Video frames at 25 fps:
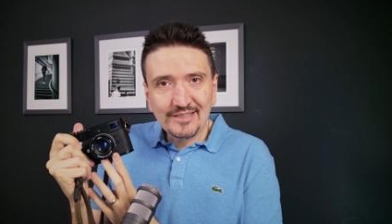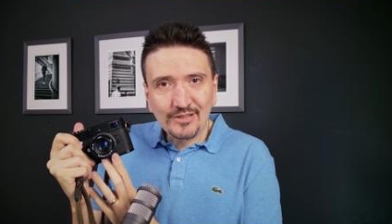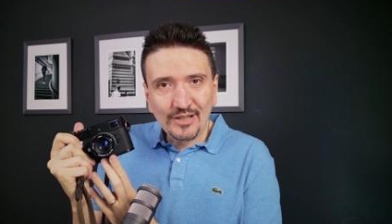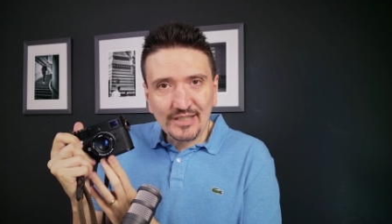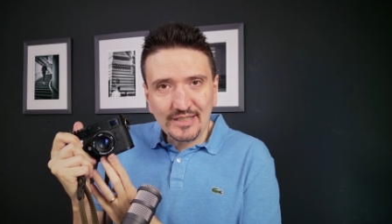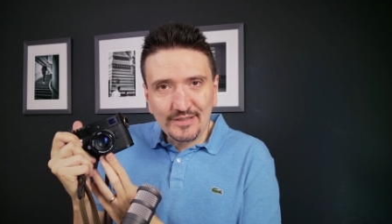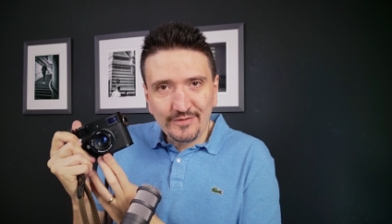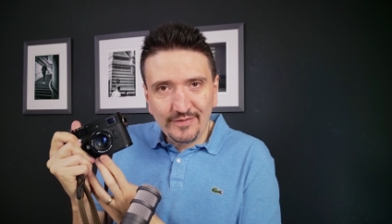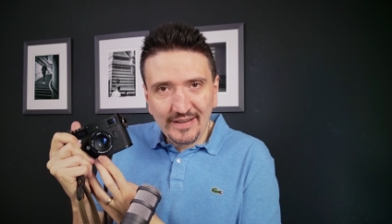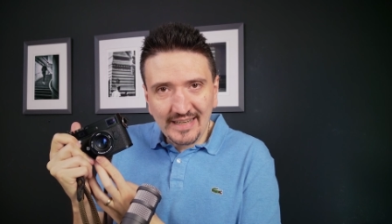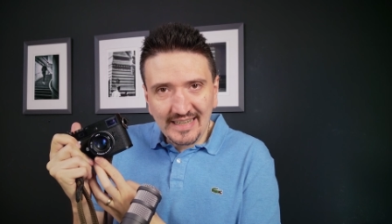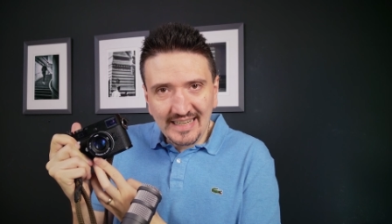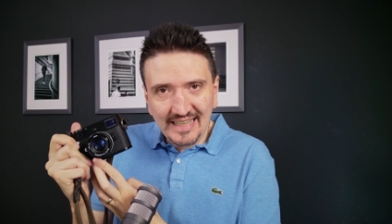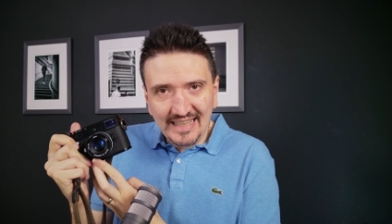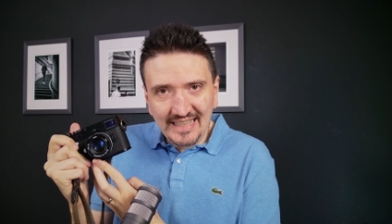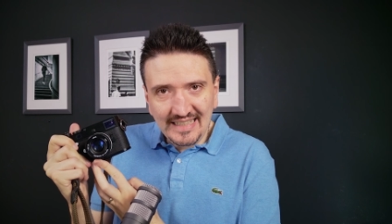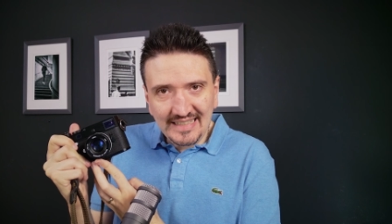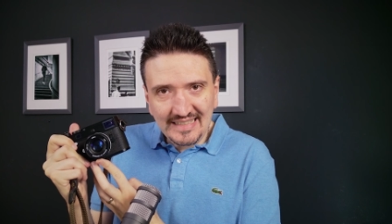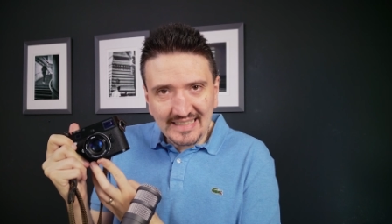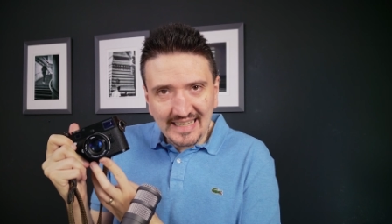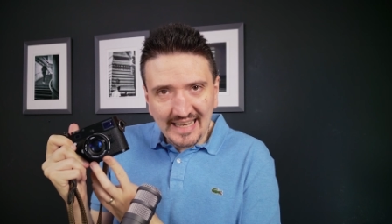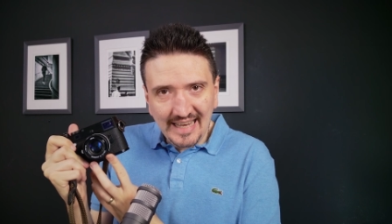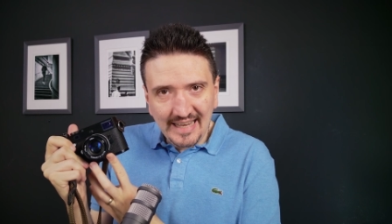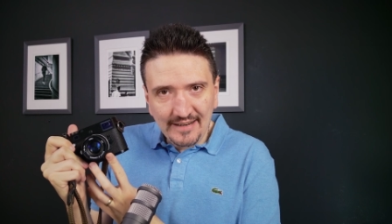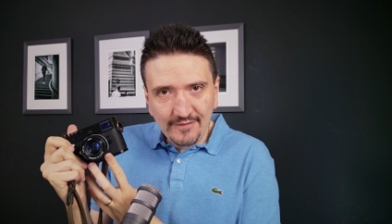So it's very
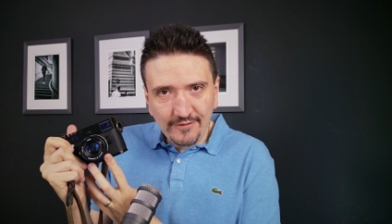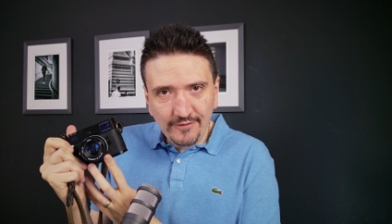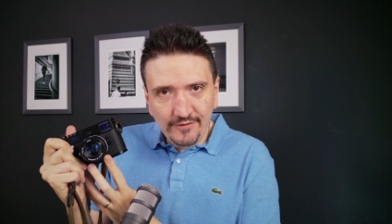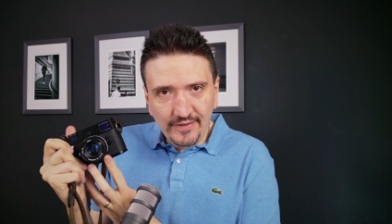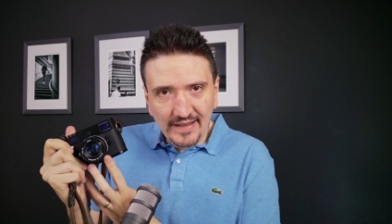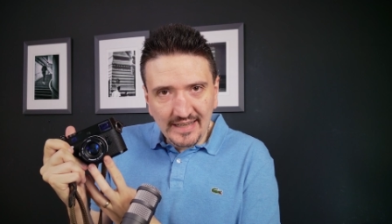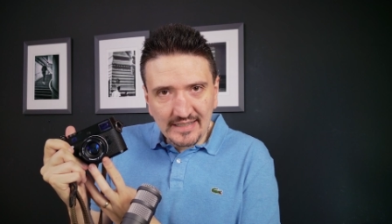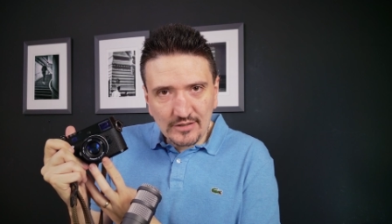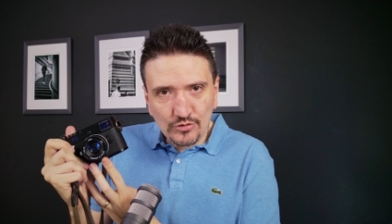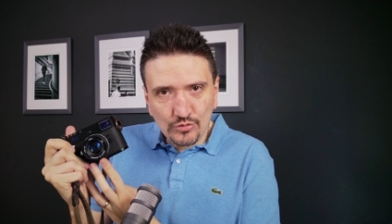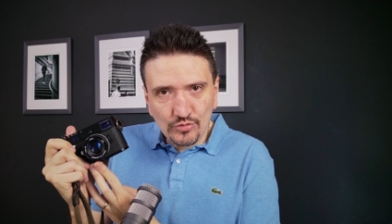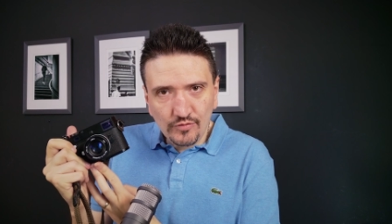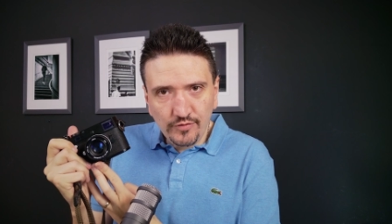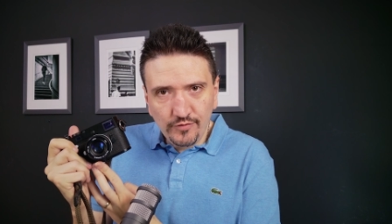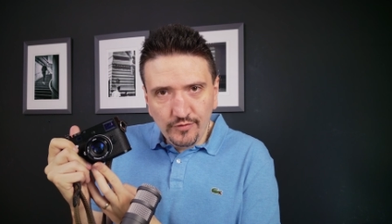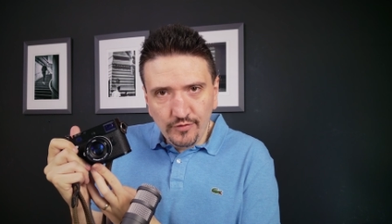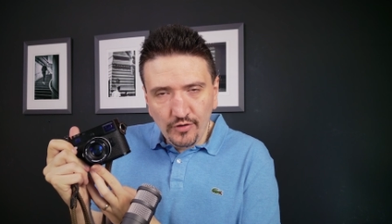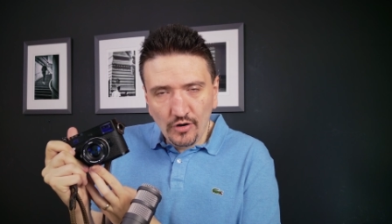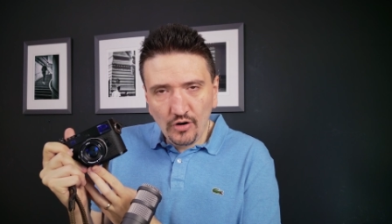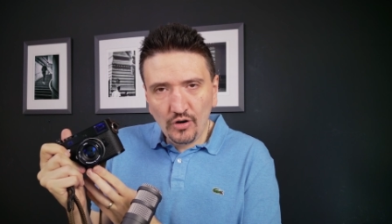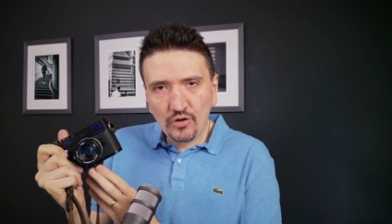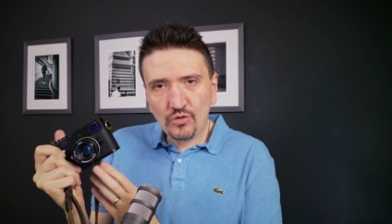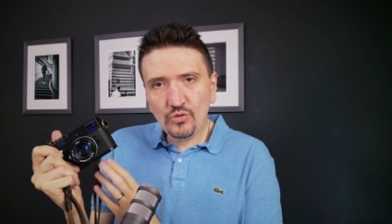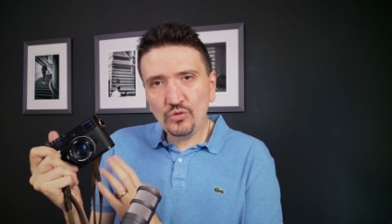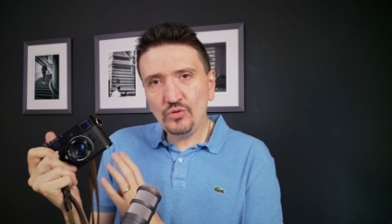easy and fast to
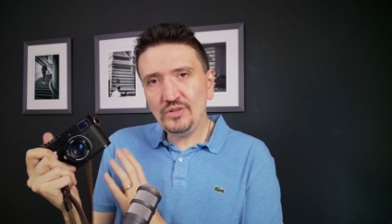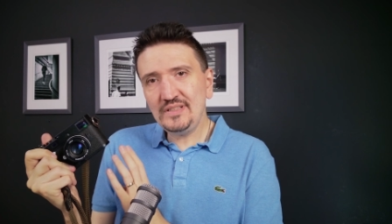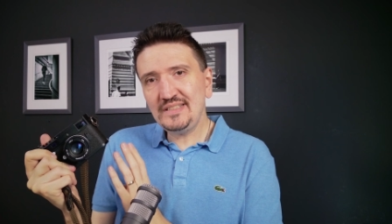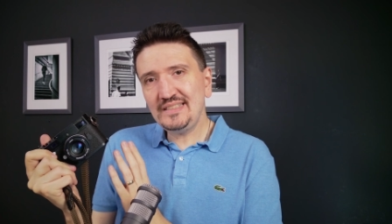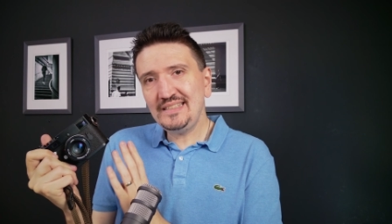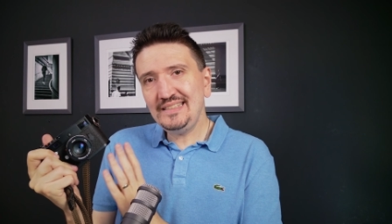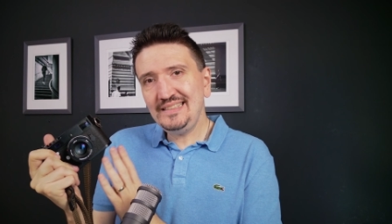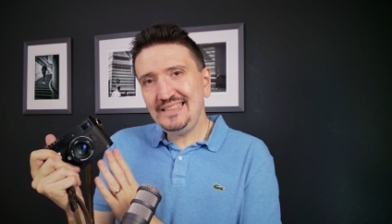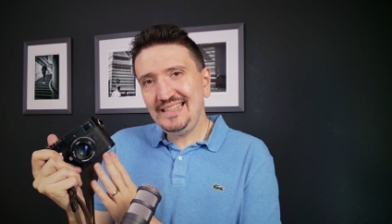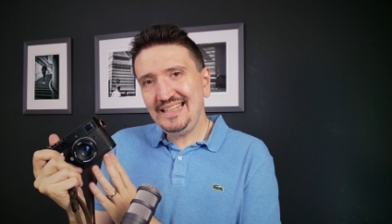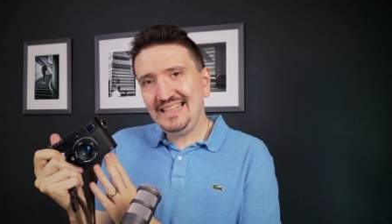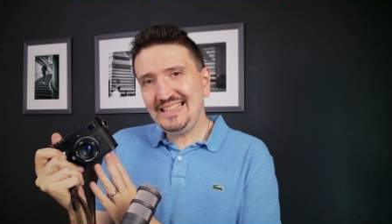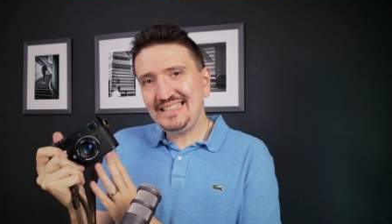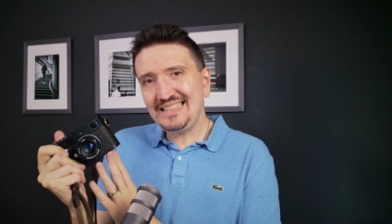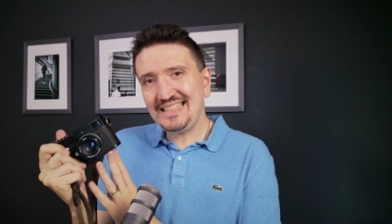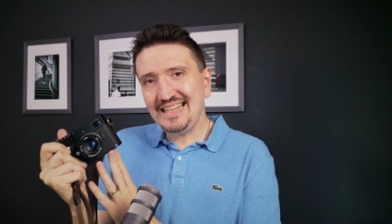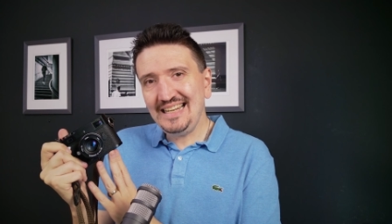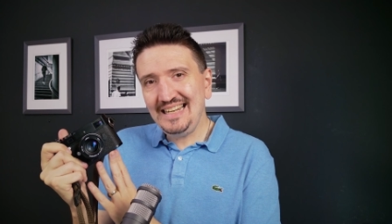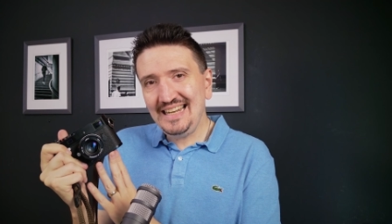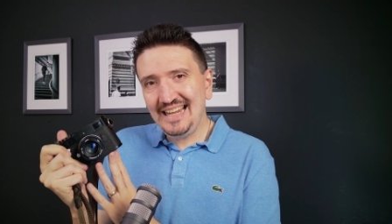focus this